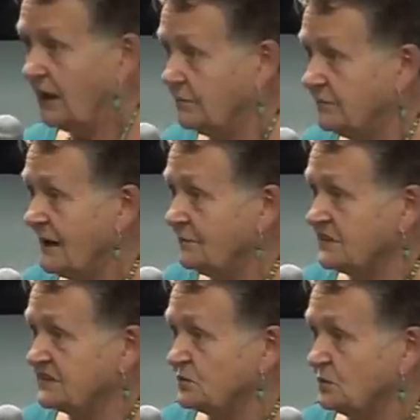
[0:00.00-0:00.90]
um,
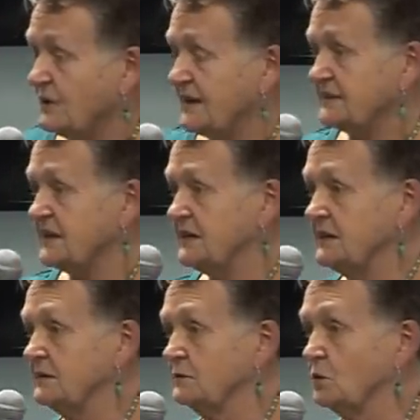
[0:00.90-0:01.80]
numbness all around
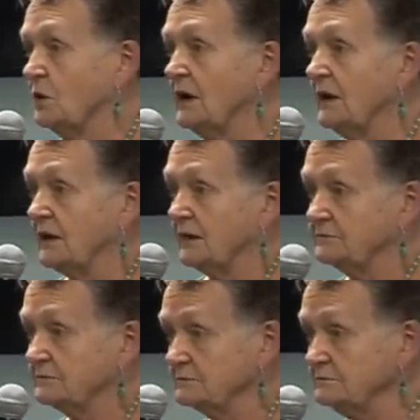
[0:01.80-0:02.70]
here, or...
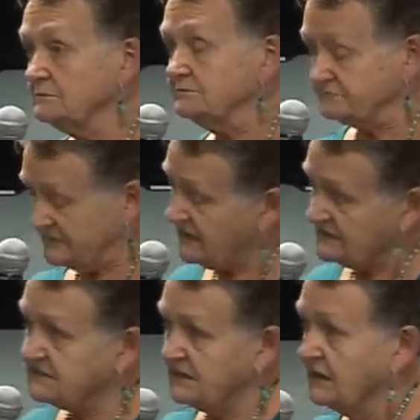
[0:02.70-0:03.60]
narrowing of the disc.
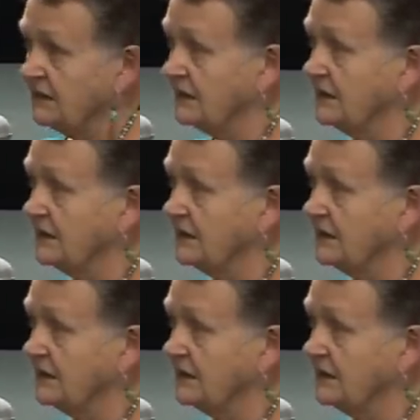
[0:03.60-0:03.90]
Yes.